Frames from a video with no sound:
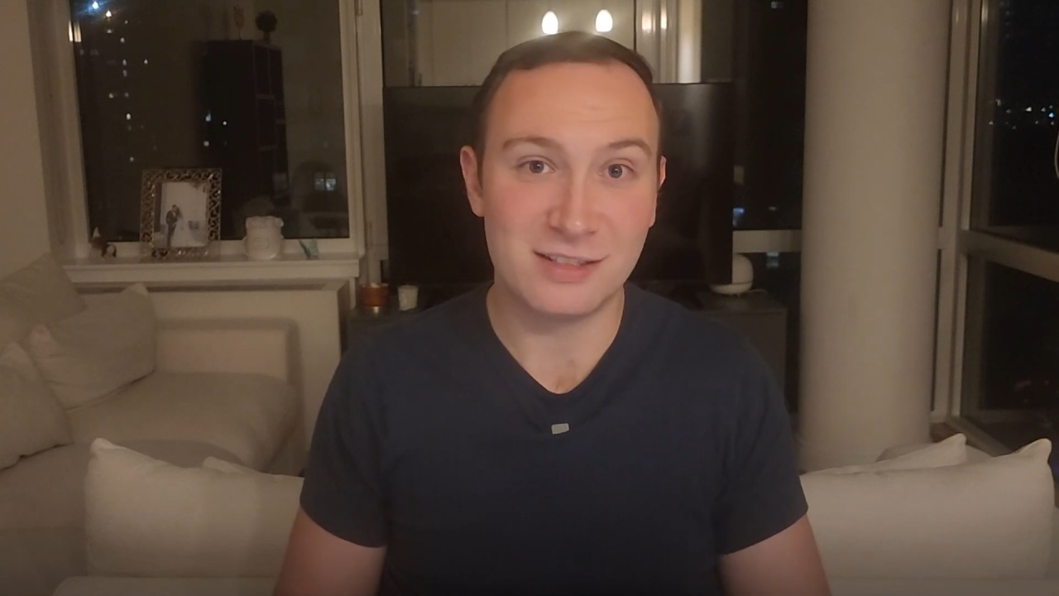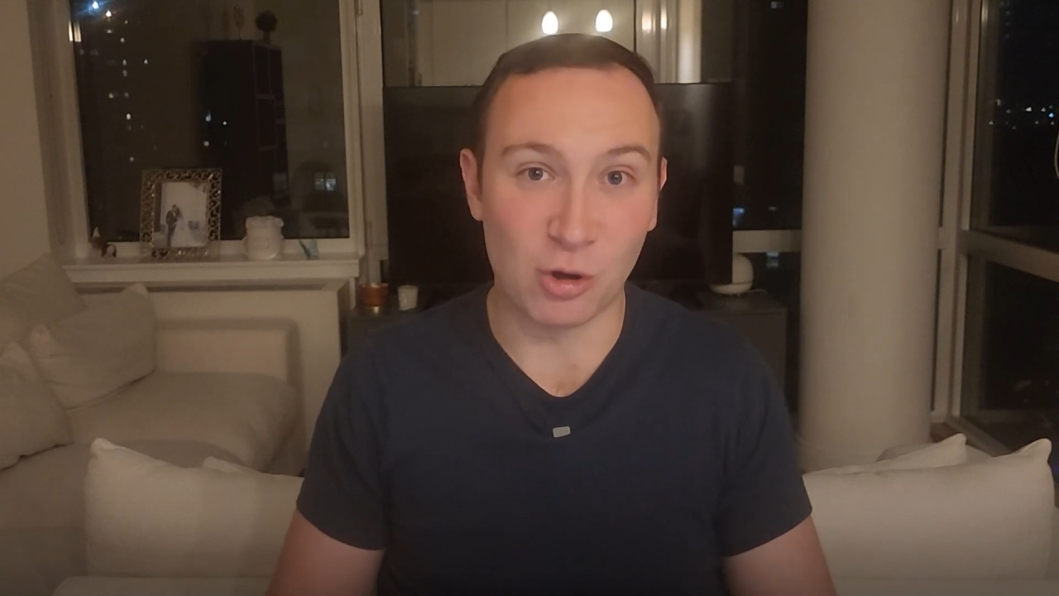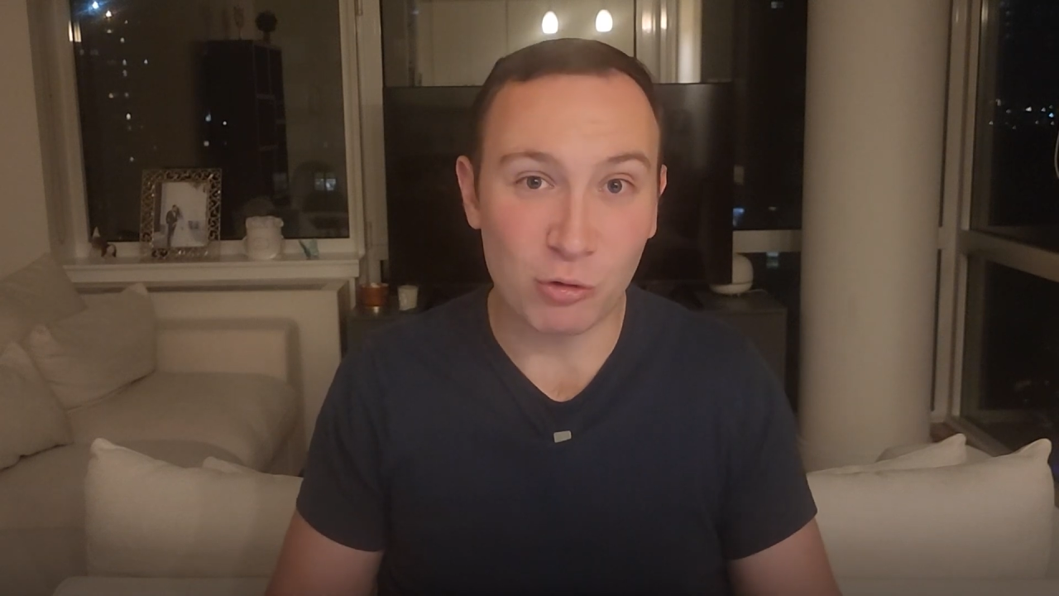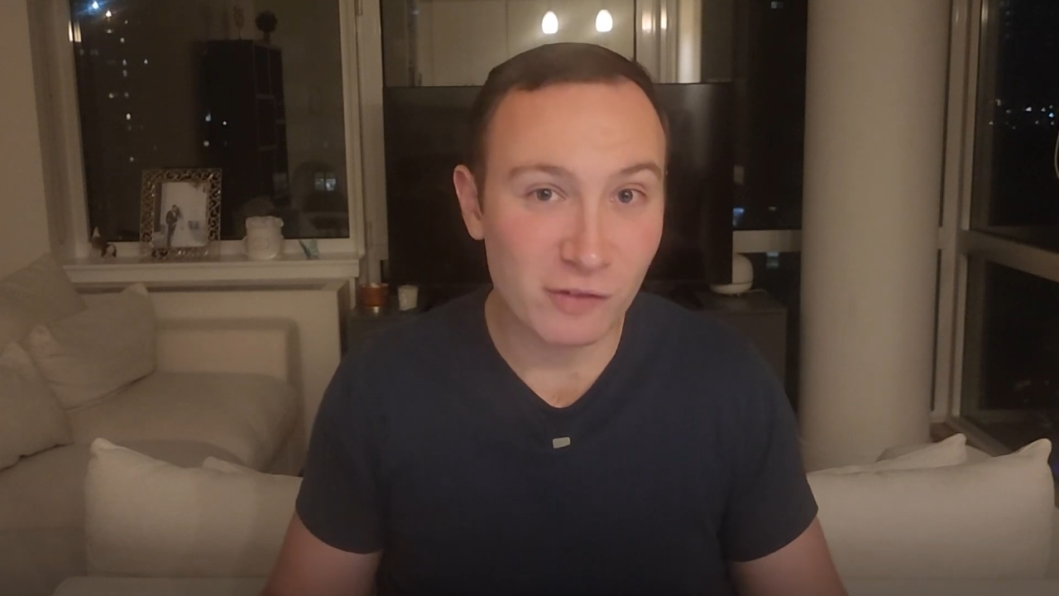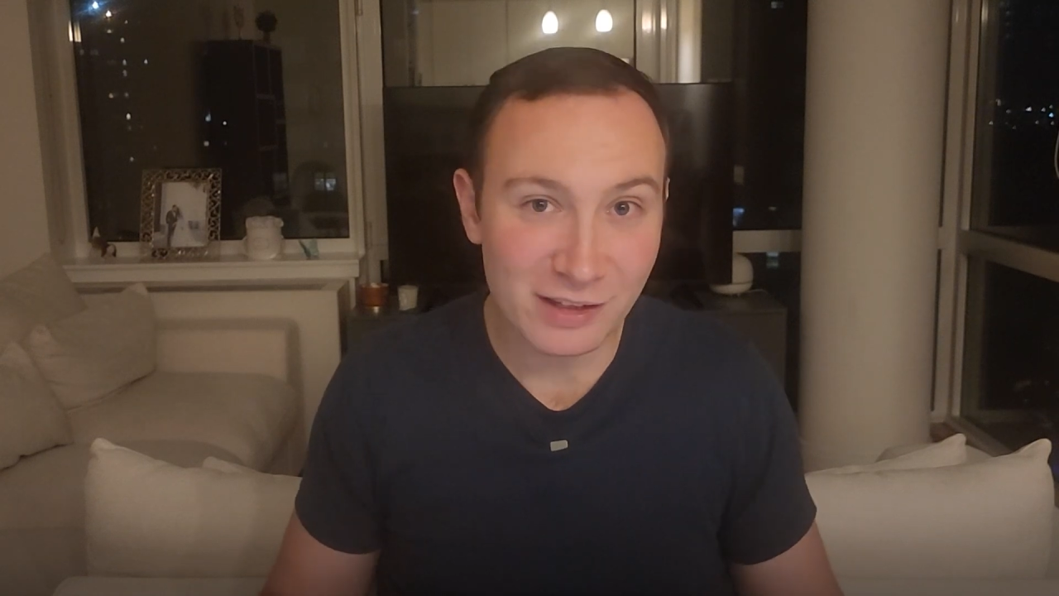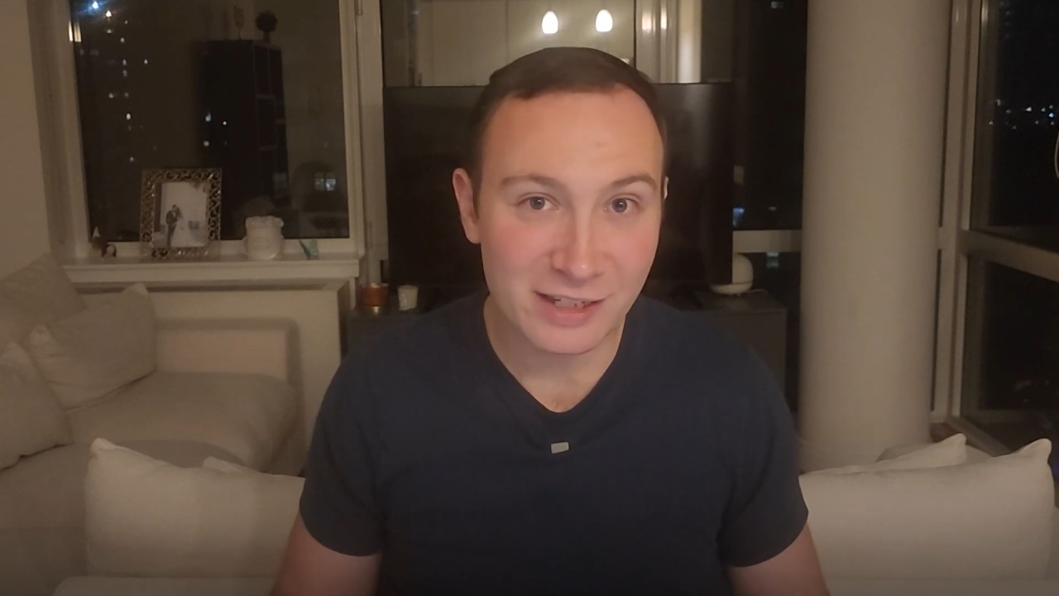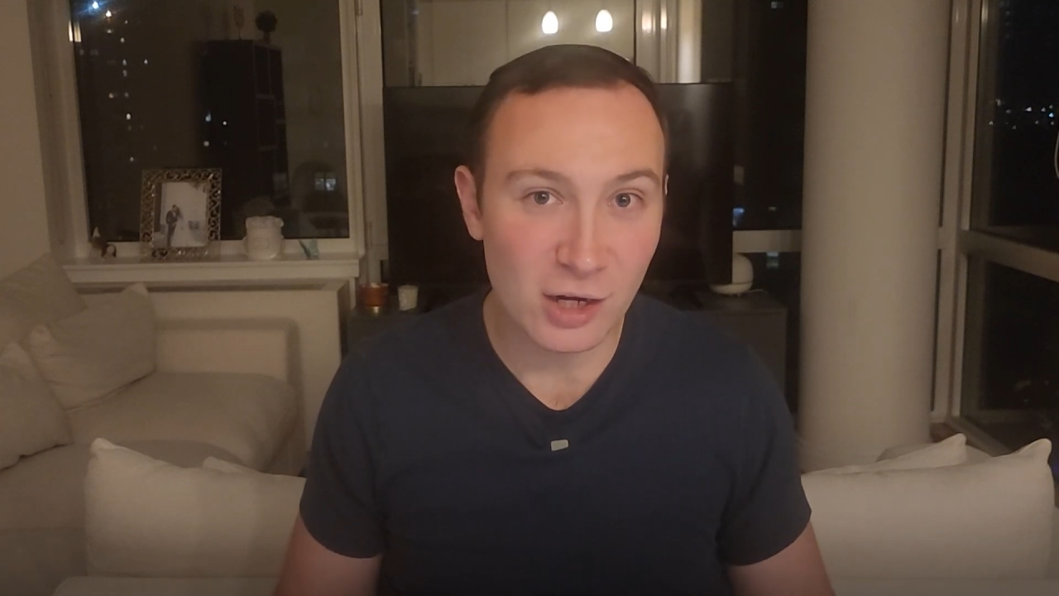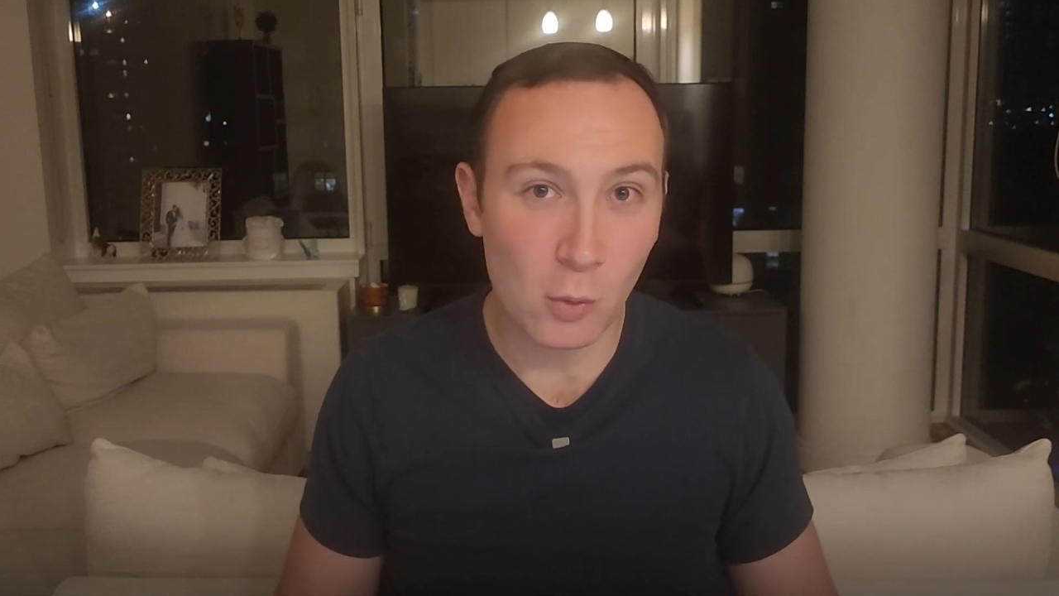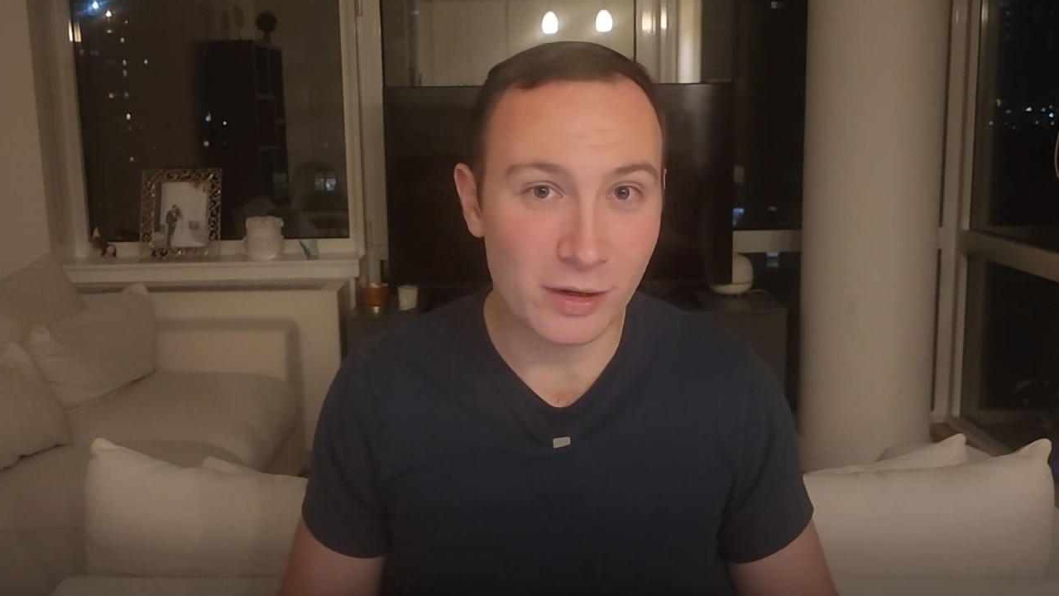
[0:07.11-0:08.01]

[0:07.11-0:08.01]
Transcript: don't really know